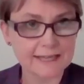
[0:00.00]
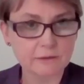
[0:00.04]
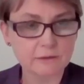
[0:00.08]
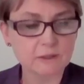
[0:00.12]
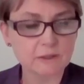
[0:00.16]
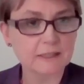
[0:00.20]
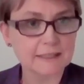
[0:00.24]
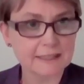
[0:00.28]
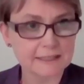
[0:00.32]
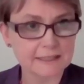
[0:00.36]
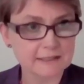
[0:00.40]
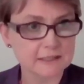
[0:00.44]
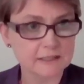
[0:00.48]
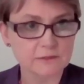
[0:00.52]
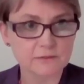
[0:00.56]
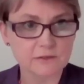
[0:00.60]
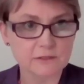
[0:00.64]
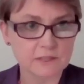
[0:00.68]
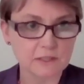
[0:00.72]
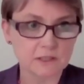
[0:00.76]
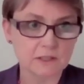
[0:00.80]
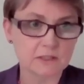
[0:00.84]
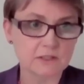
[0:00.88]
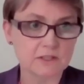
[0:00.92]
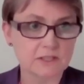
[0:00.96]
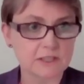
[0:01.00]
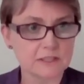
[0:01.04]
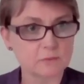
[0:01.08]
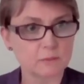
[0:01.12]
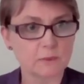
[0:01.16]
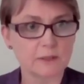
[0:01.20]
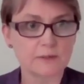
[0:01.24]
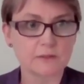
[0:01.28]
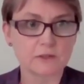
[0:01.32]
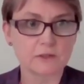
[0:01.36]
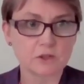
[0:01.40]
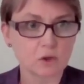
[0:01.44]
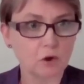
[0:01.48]
down a list of searches
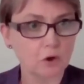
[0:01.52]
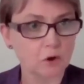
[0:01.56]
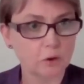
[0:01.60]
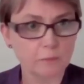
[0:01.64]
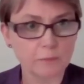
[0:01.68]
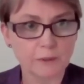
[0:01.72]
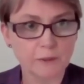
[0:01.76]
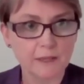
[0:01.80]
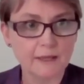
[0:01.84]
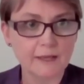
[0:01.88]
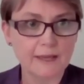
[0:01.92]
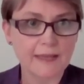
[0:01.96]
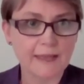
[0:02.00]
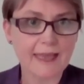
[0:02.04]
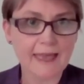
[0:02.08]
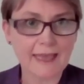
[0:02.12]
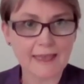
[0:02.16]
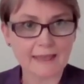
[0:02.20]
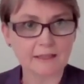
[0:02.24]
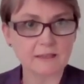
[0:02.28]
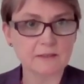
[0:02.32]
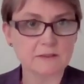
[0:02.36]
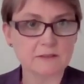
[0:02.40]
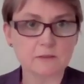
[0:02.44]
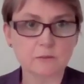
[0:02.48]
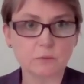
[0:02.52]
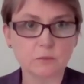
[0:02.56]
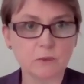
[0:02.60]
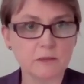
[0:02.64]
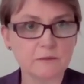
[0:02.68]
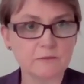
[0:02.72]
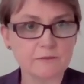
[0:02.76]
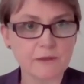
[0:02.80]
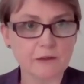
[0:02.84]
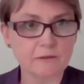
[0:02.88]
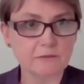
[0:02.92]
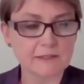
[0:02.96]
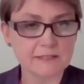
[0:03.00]
where the top 8
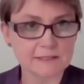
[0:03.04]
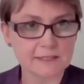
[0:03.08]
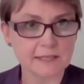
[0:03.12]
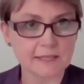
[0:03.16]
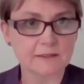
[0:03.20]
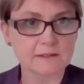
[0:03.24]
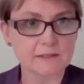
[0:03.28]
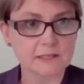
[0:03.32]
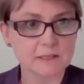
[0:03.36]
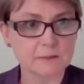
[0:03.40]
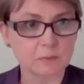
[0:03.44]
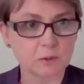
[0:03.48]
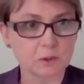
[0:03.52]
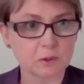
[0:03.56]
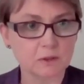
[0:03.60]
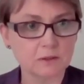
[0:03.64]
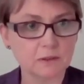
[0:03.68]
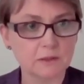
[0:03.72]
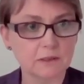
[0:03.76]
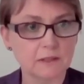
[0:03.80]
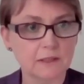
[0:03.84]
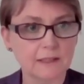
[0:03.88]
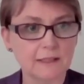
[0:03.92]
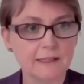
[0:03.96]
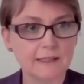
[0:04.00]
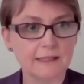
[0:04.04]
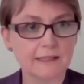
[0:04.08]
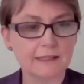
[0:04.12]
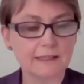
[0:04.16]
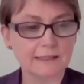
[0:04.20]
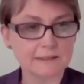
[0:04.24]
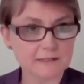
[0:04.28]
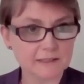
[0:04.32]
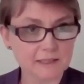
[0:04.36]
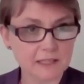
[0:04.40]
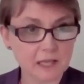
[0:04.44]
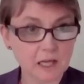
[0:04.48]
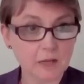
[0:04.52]
were very sensible.
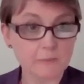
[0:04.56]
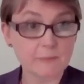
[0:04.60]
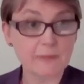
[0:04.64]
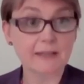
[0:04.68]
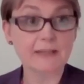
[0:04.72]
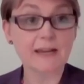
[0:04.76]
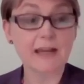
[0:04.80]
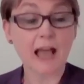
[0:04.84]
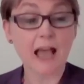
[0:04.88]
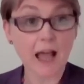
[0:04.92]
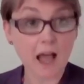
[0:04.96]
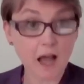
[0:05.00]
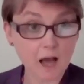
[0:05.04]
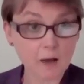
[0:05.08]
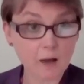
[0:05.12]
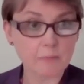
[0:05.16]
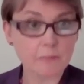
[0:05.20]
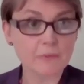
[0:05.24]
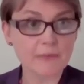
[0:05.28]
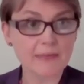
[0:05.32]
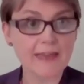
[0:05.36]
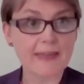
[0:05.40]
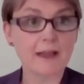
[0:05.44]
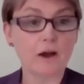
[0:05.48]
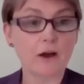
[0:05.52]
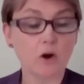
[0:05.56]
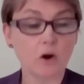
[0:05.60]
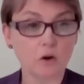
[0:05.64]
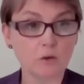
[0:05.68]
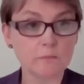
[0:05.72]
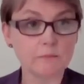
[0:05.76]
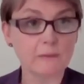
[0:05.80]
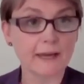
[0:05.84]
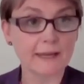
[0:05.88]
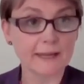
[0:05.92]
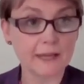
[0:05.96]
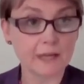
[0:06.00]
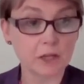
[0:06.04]
It's come in up there
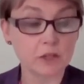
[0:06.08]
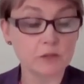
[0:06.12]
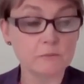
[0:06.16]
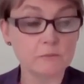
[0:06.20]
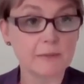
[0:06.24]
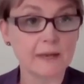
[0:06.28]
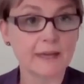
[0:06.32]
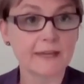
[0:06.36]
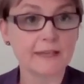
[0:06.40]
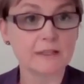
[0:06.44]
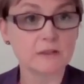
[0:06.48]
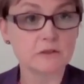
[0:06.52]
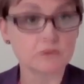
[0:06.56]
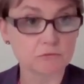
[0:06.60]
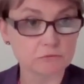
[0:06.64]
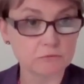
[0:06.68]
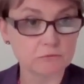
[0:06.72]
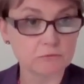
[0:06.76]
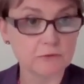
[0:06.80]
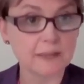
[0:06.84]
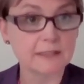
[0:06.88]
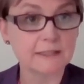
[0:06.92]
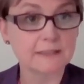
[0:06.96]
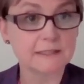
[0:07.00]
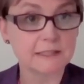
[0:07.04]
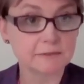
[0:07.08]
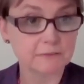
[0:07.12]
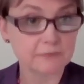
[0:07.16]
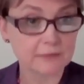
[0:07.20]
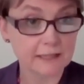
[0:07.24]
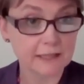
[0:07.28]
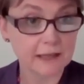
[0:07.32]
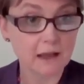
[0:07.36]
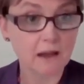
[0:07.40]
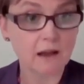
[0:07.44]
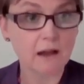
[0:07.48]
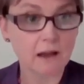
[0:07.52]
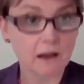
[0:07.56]
on my homepage,
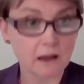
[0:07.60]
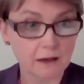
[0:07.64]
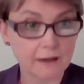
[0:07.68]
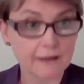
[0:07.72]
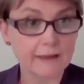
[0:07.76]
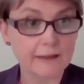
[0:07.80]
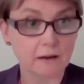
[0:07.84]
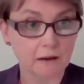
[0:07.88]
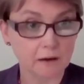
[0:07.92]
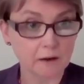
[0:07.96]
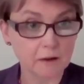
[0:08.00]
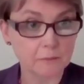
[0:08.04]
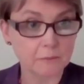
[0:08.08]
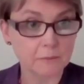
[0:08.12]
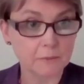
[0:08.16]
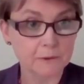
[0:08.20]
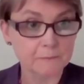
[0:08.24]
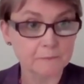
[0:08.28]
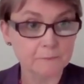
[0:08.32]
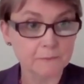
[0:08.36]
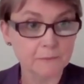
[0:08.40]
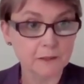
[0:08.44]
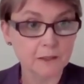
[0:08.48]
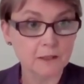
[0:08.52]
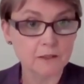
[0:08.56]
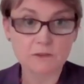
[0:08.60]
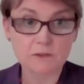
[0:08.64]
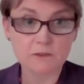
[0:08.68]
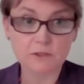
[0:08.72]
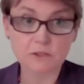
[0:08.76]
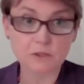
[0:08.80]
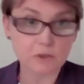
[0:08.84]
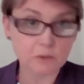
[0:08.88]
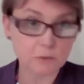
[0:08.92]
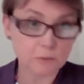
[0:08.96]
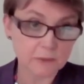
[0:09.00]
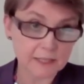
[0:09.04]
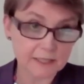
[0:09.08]
relatively high up,
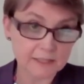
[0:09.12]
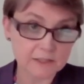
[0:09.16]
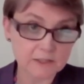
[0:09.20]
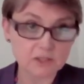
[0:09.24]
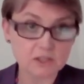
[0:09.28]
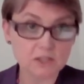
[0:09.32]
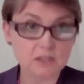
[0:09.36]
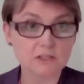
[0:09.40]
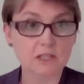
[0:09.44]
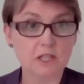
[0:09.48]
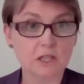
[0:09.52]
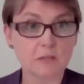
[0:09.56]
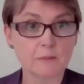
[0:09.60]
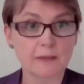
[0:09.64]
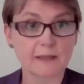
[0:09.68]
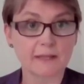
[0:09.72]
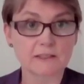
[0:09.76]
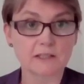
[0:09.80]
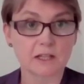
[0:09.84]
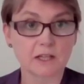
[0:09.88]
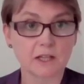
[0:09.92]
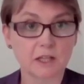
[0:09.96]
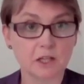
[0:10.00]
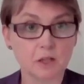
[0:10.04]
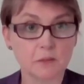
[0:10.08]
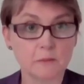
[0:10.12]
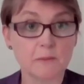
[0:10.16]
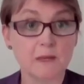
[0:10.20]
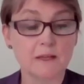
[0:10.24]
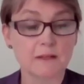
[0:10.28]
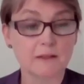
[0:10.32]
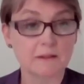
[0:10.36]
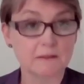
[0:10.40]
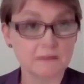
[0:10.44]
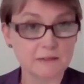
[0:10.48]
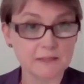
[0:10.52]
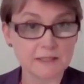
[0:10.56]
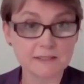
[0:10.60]
so that when I just go back to home,
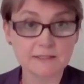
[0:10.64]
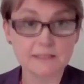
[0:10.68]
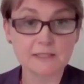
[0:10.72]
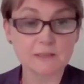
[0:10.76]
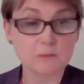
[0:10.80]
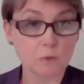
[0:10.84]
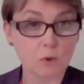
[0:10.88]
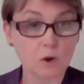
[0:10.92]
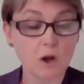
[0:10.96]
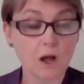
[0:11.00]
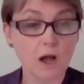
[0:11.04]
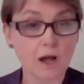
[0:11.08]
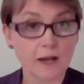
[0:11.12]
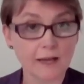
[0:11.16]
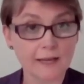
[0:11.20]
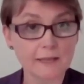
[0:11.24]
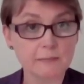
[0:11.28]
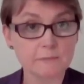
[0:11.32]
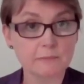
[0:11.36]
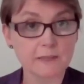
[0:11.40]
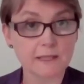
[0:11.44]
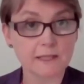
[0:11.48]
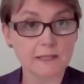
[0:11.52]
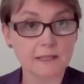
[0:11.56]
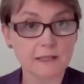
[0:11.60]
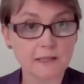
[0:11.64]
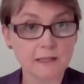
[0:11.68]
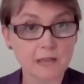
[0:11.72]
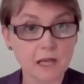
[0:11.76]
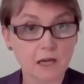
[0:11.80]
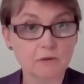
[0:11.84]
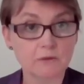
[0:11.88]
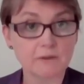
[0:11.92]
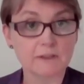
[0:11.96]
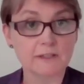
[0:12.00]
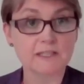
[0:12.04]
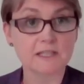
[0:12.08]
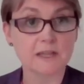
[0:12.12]
this is what I am being
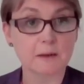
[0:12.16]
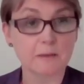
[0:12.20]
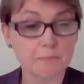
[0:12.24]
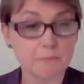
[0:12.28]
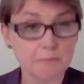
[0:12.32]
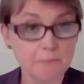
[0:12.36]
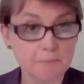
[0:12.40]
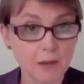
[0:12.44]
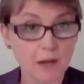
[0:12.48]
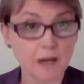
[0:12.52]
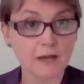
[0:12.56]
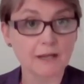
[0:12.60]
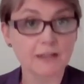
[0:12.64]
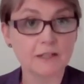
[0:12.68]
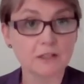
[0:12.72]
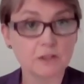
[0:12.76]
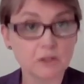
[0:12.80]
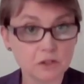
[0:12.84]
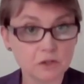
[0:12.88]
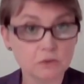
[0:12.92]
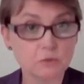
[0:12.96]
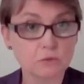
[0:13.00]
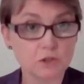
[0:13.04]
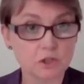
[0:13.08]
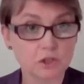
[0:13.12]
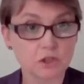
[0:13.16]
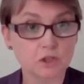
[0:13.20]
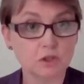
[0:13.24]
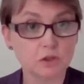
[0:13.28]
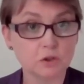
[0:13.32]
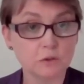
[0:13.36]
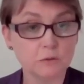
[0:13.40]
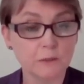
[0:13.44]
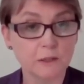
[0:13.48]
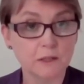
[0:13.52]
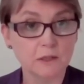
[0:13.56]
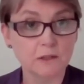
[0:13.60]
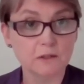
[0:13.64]
encouraged by
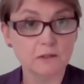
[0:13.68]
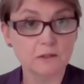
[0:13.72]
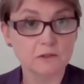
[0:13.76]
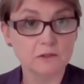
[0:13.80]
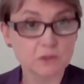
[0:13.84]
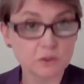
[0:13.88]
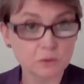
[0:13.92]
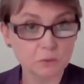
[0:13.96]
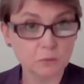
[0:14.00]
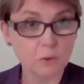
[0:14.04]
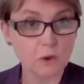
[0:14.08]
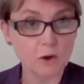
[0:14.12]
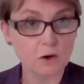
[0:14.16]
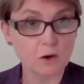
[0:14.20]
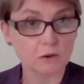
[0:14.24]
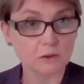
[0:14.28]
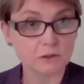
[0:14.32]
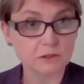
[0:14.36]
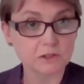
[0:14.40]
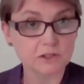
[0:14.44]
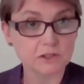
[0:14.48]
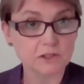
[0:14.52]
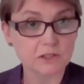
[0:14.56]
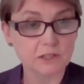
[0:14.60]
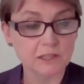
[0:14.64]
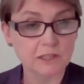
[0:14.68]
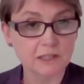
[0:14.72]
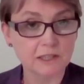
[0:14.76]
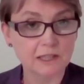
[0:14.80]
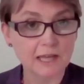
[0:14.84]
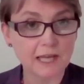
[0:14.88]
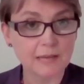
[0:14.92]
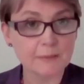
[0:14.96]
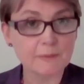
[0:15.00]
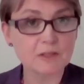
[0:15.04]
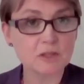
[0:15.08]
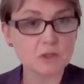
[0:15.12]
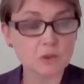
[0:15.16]
YouTube to watch.
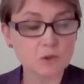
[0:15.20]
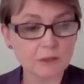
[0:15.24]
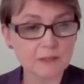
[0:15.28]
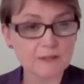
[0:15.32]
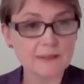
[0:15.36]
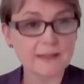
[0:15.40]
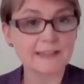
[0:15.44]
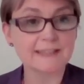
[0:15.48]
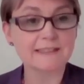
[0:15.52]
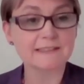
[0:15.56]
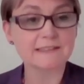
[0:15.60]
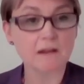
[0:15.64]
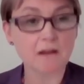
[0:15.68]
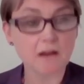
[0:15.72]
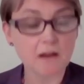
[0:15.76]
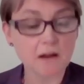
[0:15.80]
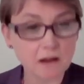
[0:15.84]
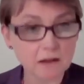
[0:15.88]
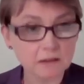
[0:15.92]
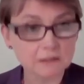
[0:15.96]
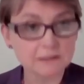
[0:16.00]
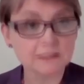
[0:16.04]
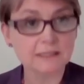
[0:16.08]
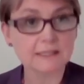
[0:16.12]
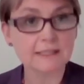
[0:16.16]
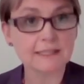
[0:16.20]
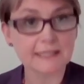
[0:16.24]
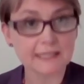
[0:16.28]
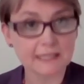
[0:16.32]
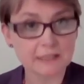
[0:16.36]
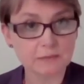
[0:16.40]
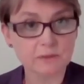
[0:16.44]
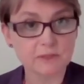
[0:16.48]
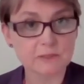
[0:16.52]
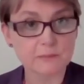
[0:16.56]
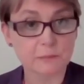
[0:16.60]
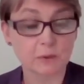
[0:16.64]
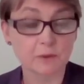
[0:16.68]
I mean, surely that is utterly
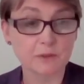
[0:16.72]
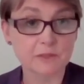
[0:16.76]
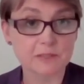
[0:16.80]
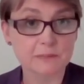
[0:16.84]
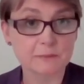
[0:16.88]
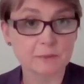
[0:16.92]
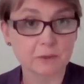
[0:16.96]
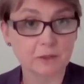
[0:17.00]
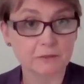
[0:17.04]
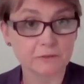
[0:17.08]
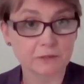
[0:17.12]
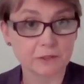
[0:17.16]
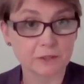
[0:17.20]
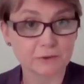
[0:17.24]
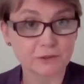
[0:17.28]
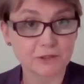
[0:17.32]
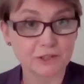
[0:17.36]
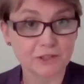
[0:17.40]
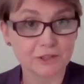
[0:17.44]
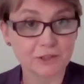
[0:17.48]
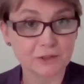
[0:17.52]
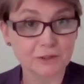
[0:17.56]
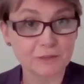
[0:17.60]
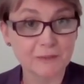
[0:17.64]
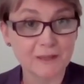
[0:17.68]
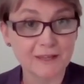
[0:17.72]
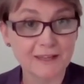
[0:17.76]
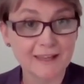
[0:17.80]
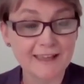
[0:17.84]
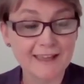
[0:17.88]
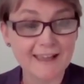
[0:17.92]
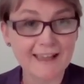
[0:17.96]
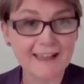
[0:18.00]
irresponsible of YouTube.